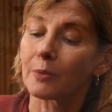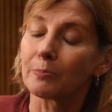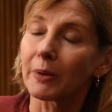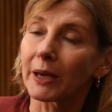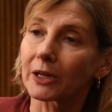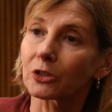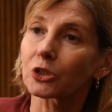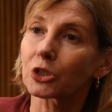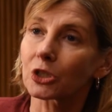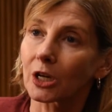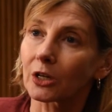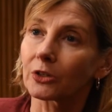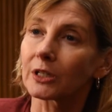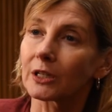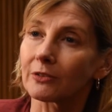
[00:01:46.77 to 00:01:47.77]
a better
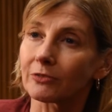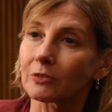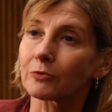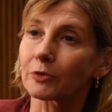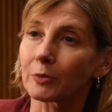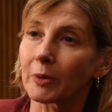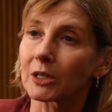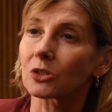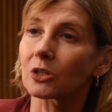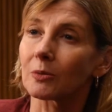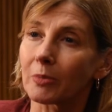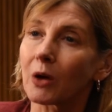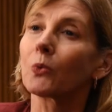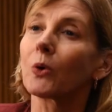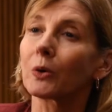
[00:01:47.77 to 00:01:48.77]
sharing of information
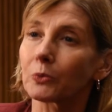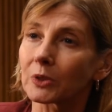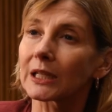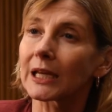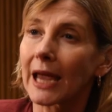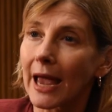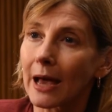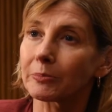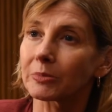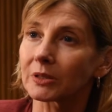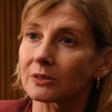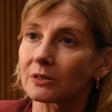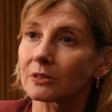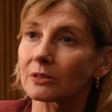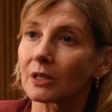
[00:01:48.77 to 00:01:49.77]
about what really
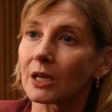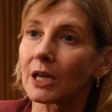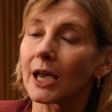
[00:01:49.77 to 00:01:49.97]
happened.